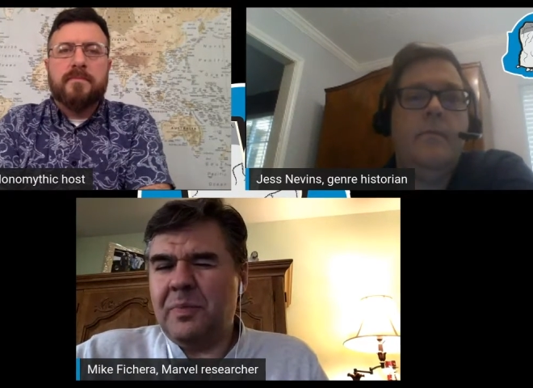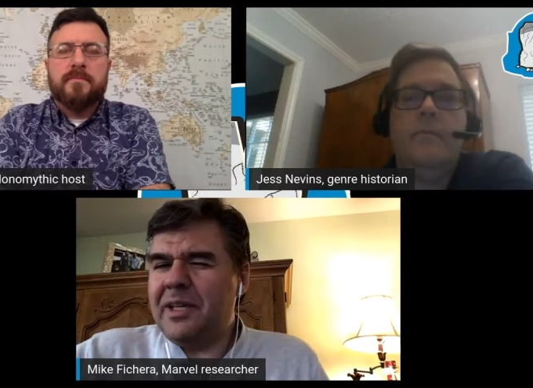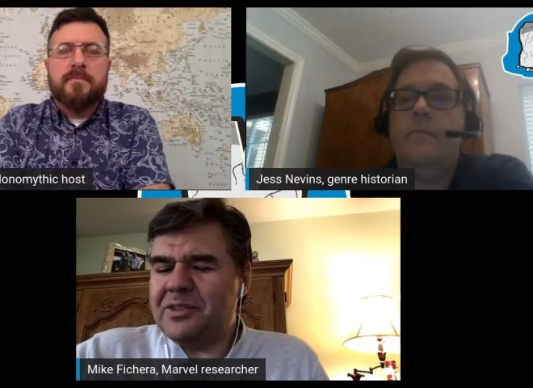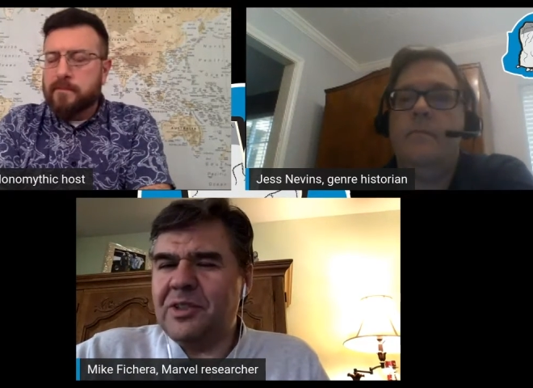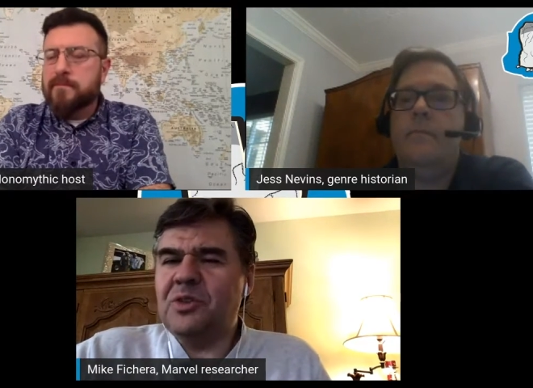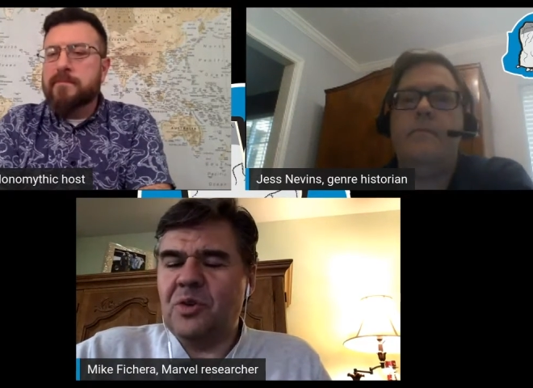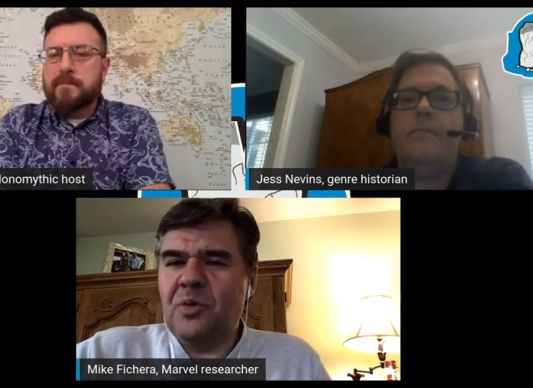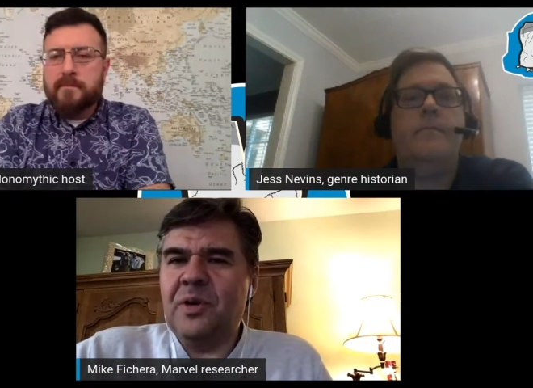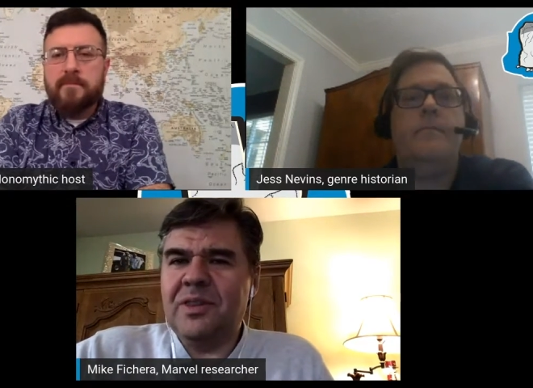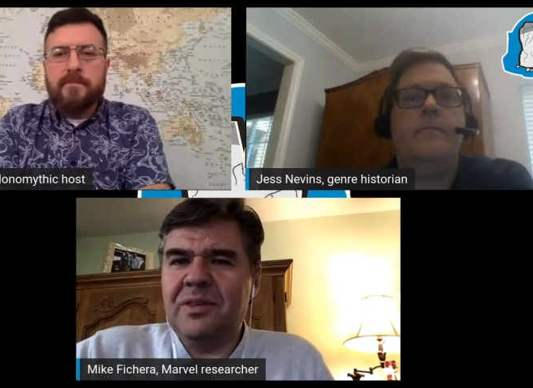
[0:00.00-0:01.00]
Speaker 1: basically
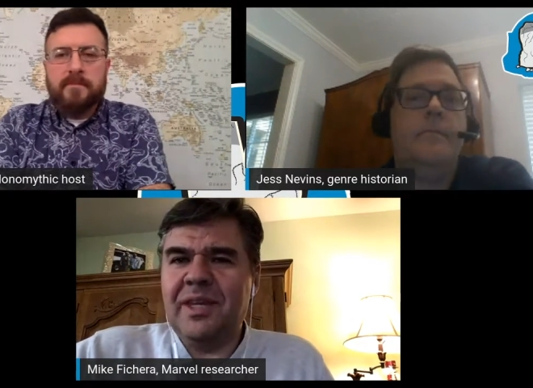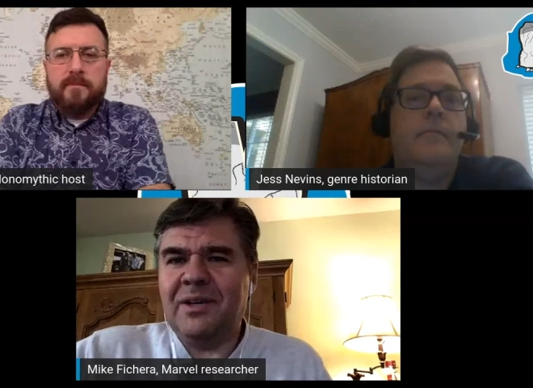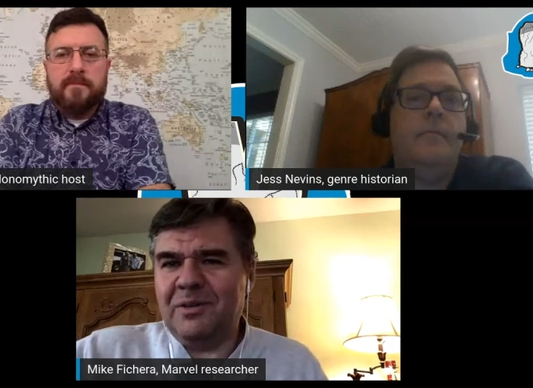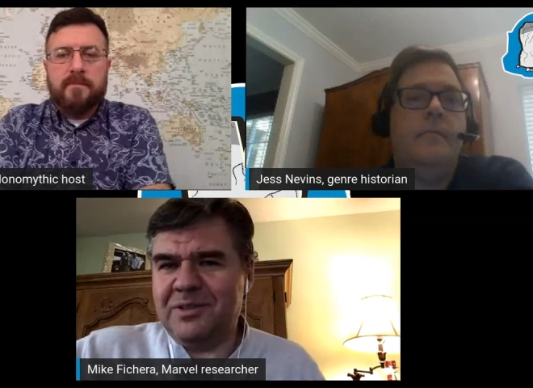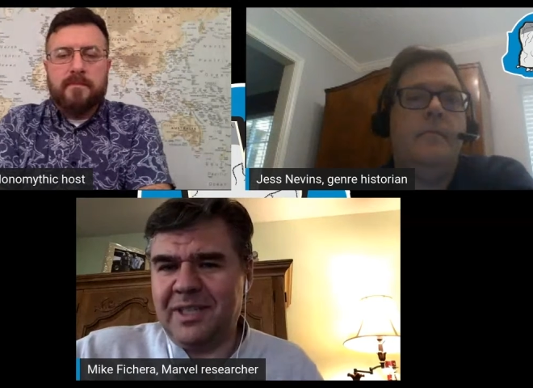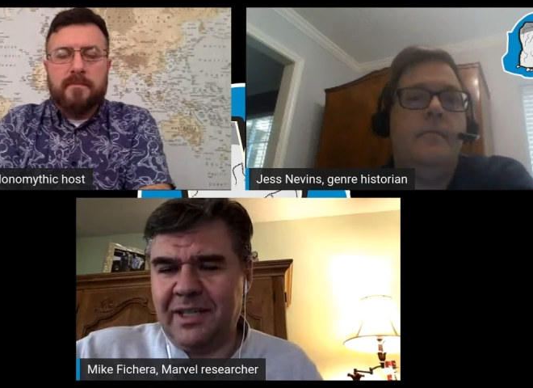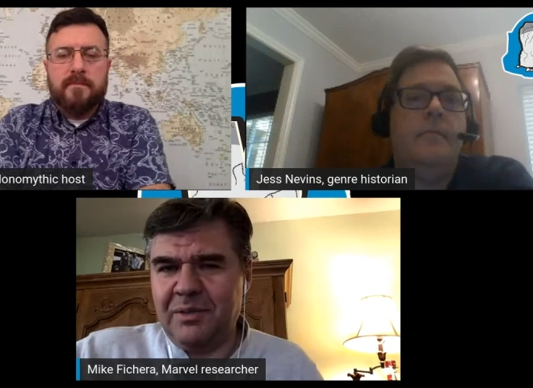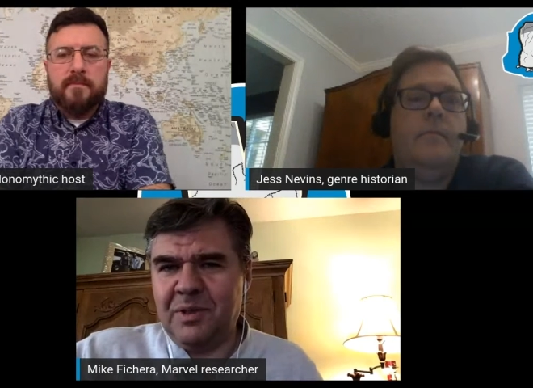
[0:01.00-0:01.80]
doing what like I was saying the,